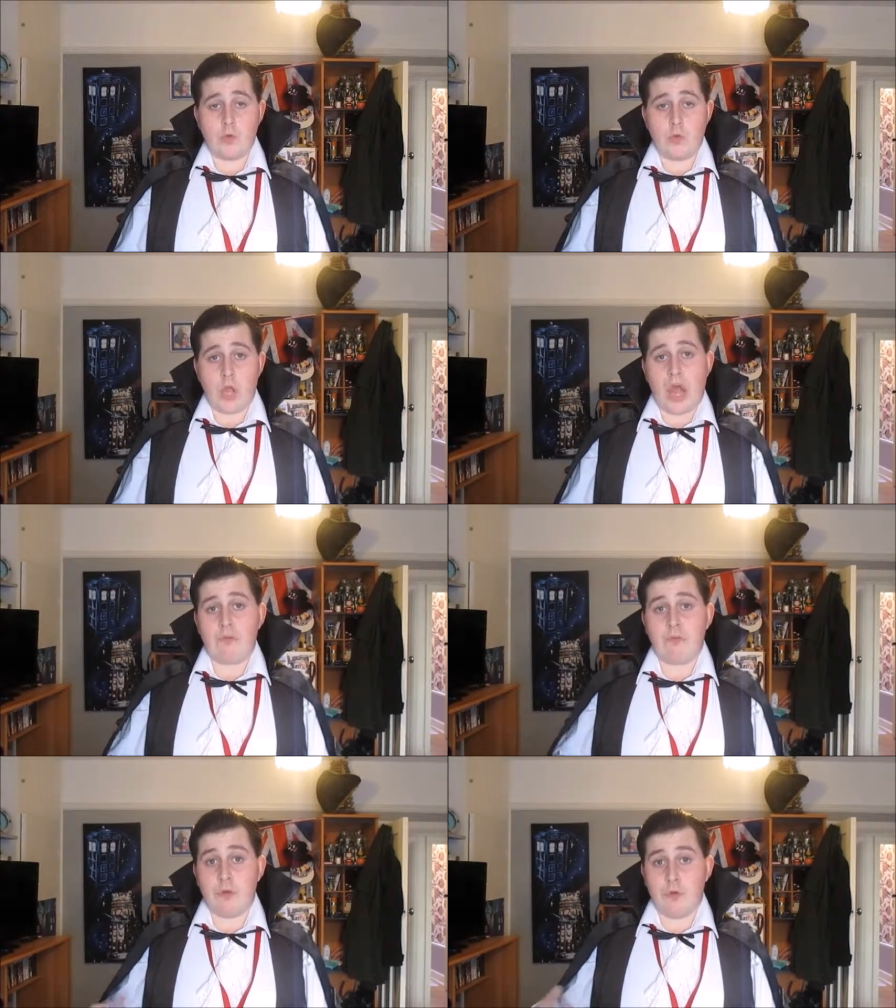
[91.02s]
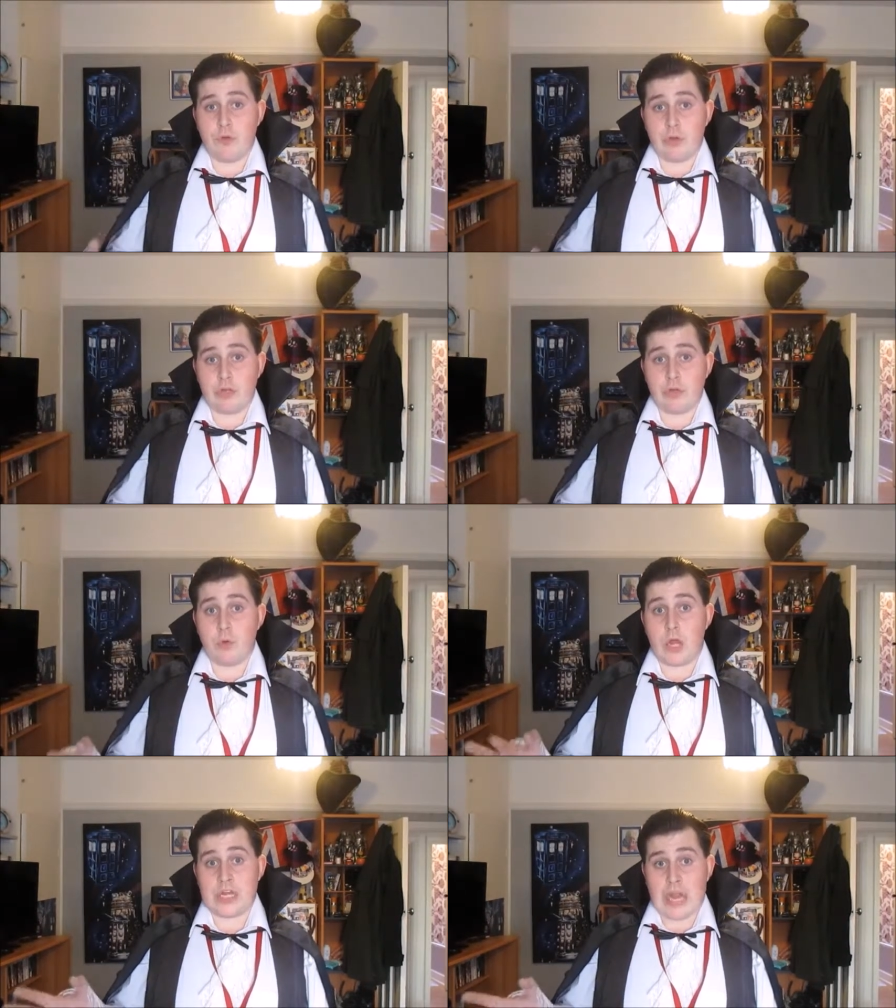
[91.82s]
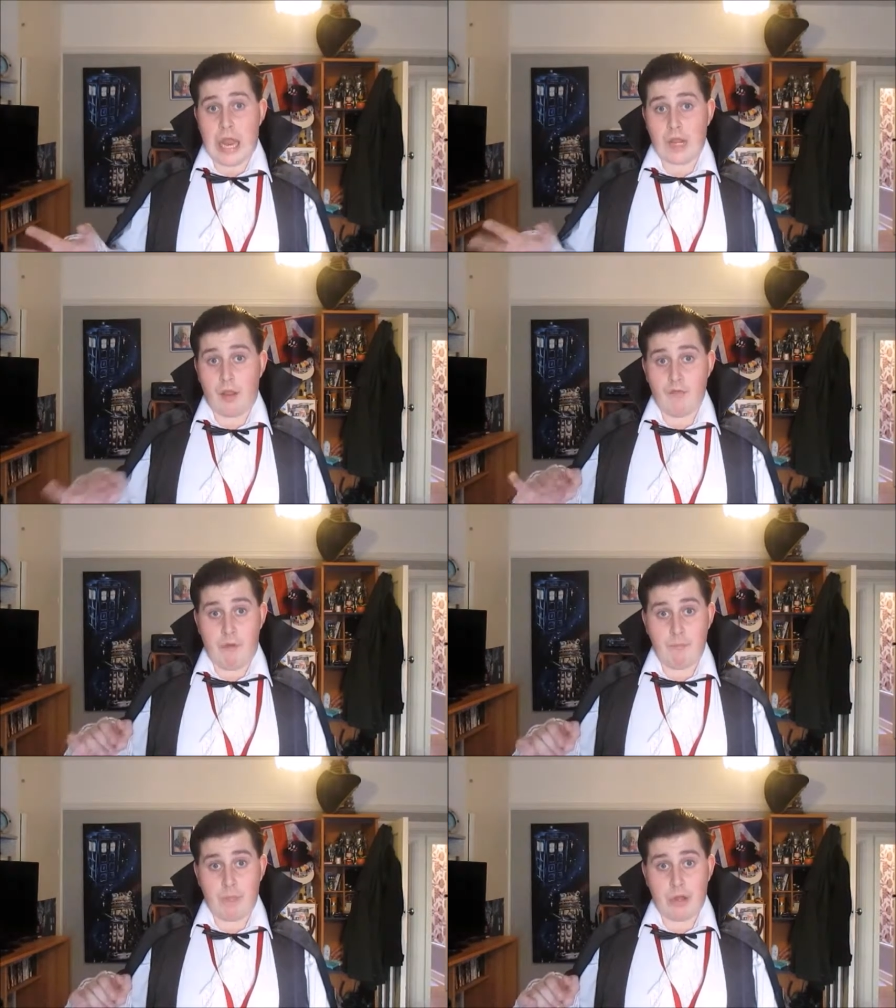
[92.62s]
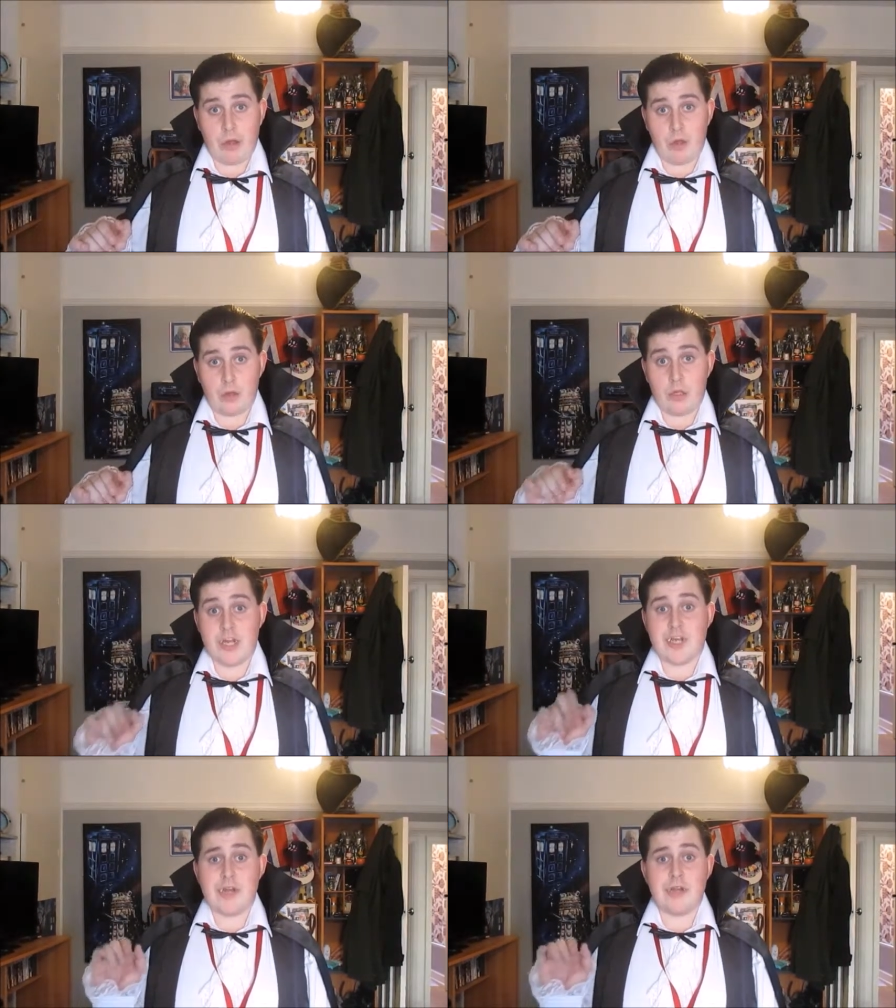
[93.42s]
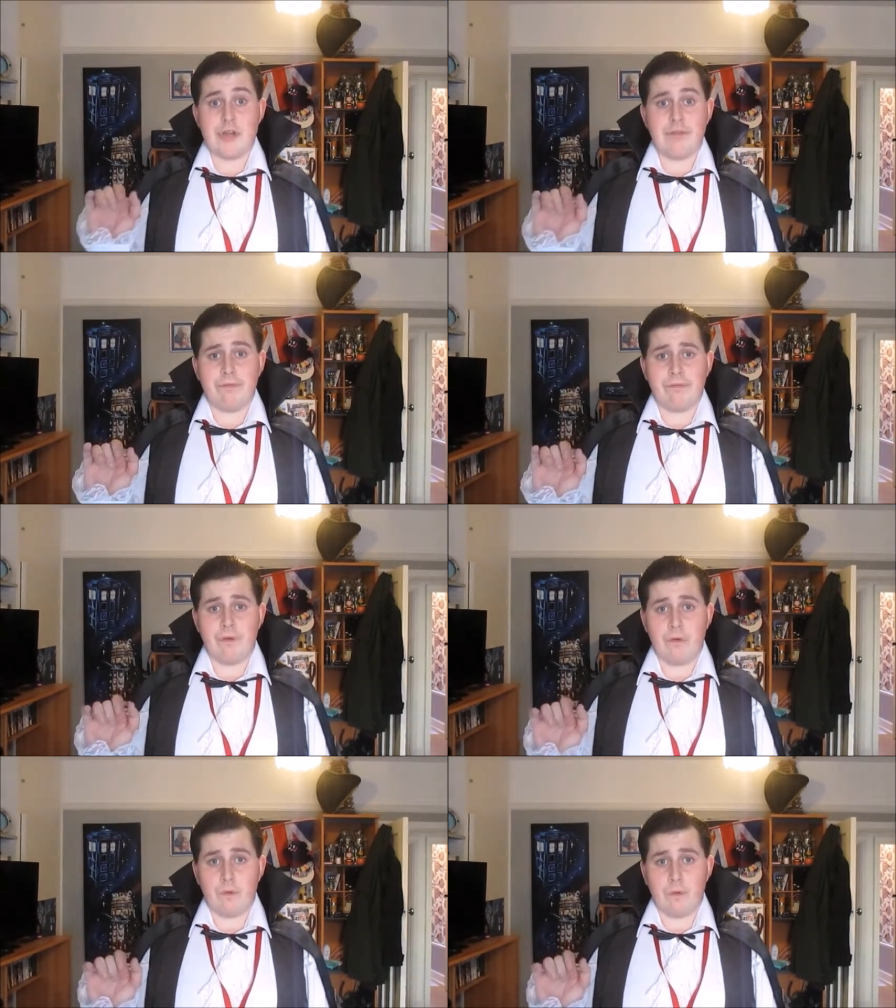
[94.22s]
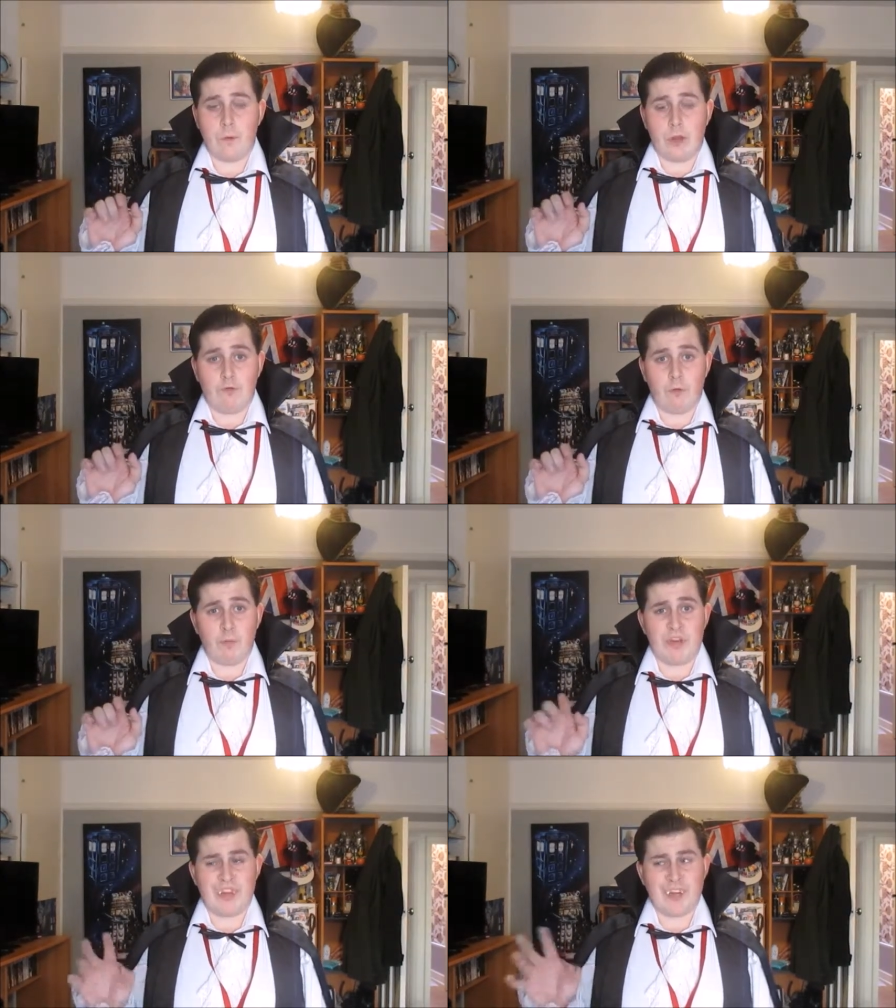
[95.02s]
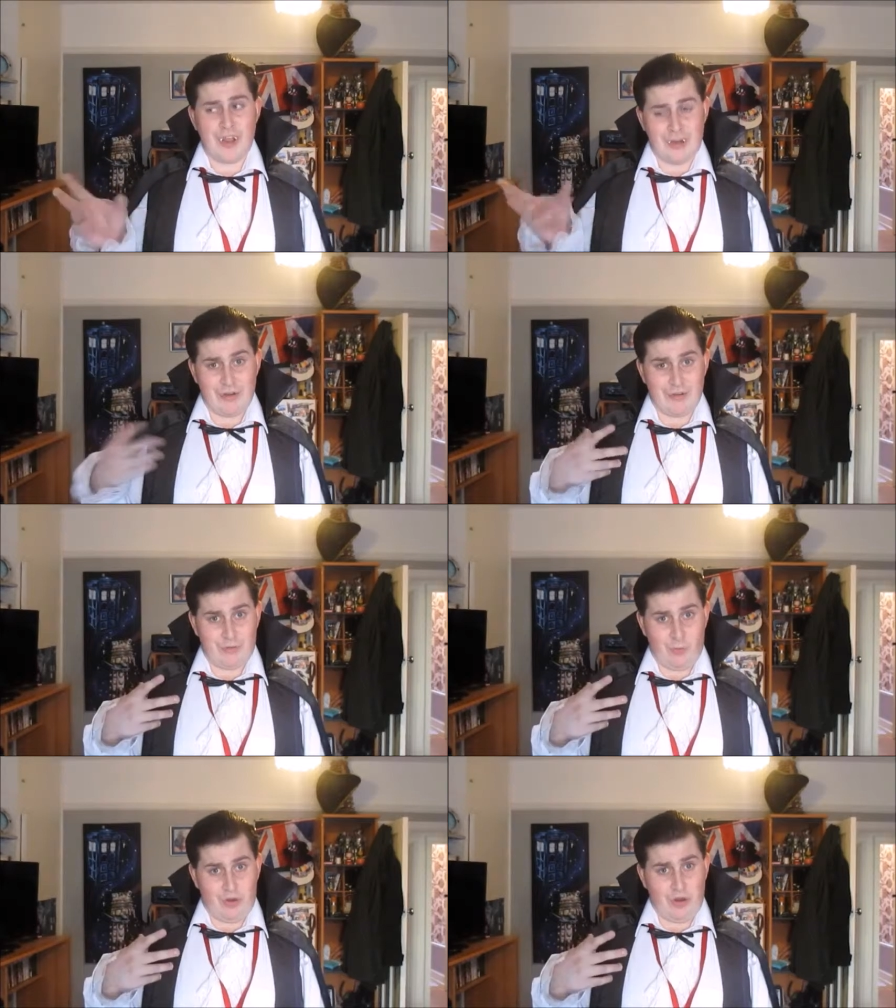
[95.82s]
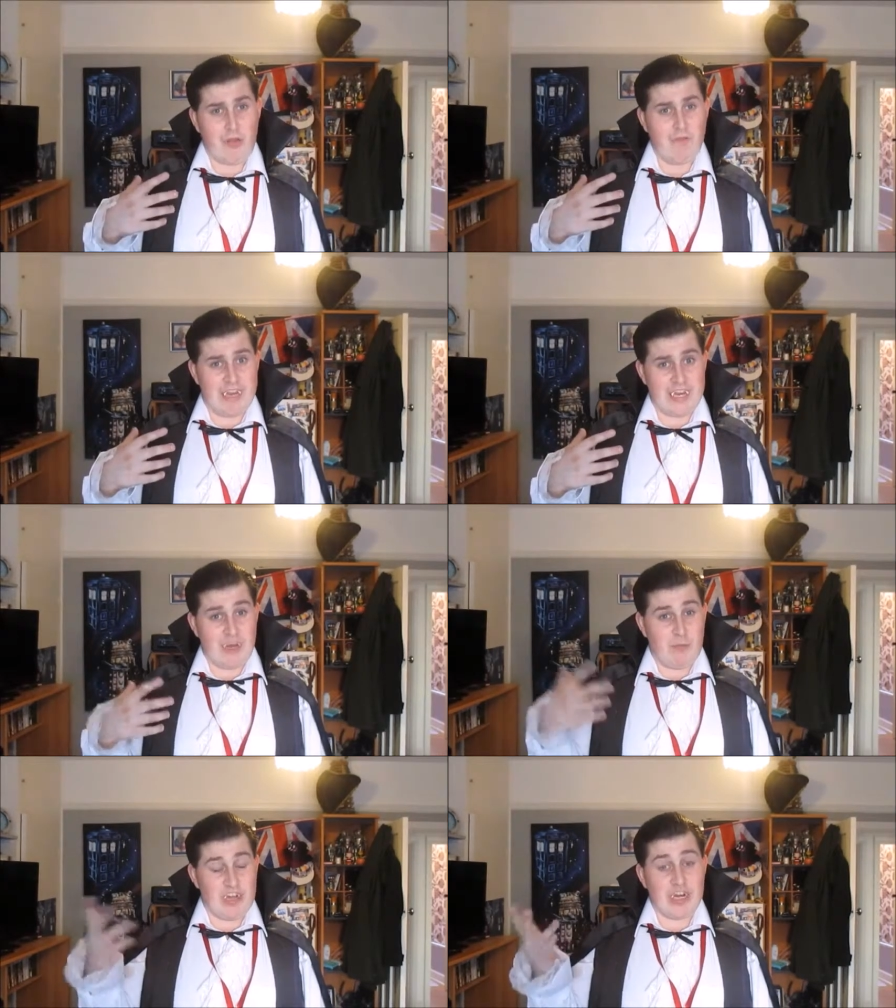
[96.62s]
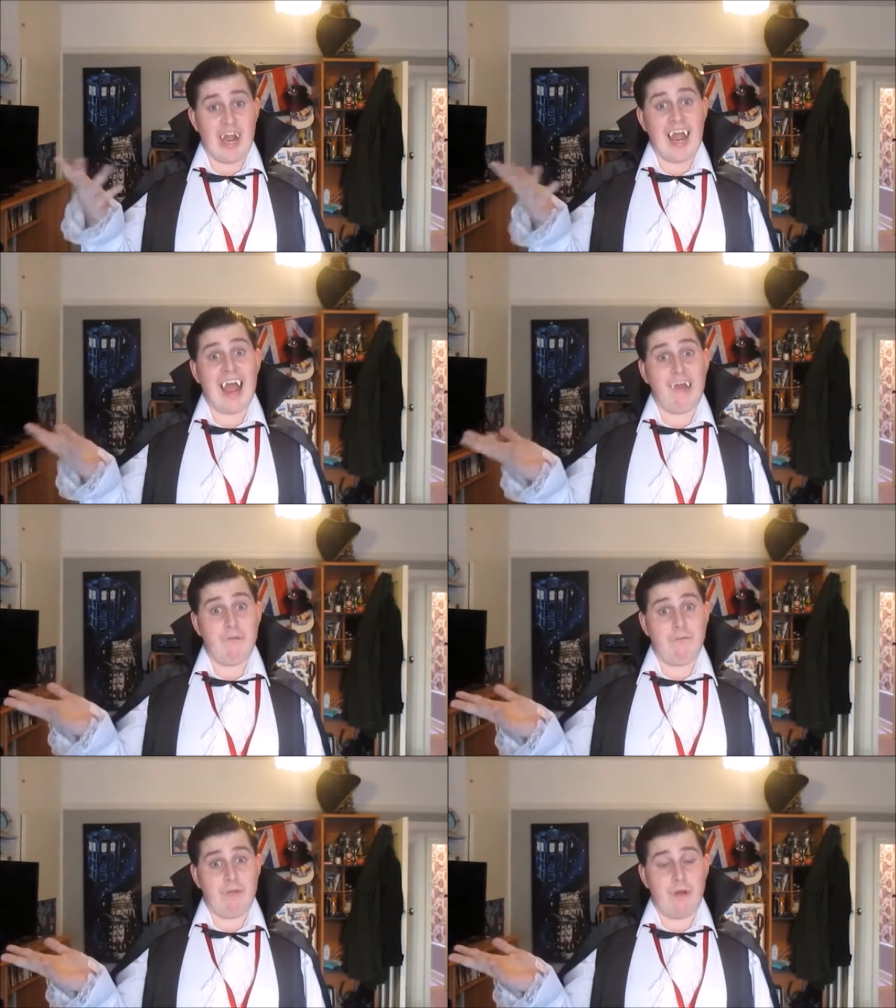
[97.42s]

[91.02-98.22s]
you have to use it to attack a vampire if you have not been turned into one already, which I have.